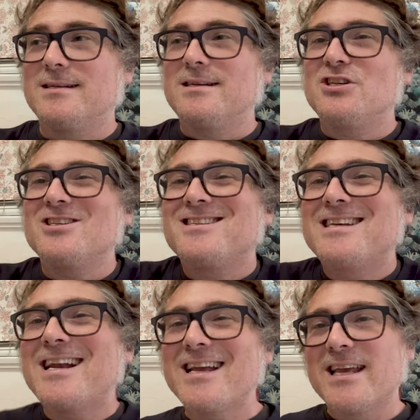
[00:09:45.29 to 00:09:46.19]
just
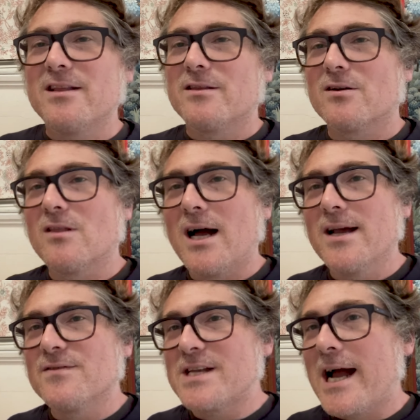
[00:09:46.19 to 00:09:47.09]
dedicate their
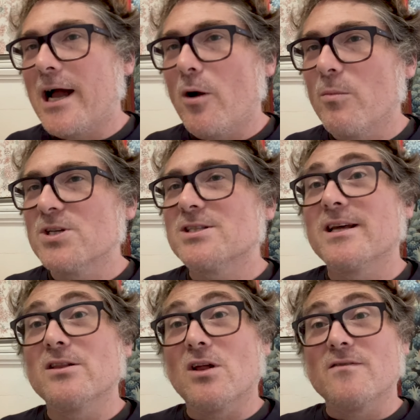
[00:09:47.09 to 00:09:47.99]
lives to how much
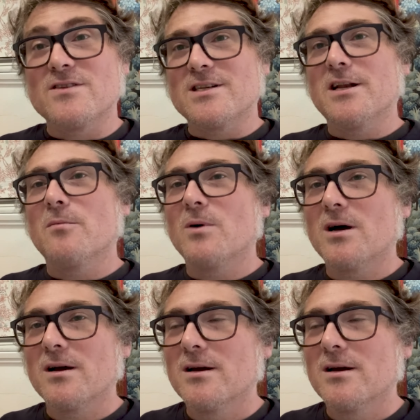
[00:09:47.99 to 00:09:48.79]
they love cinema.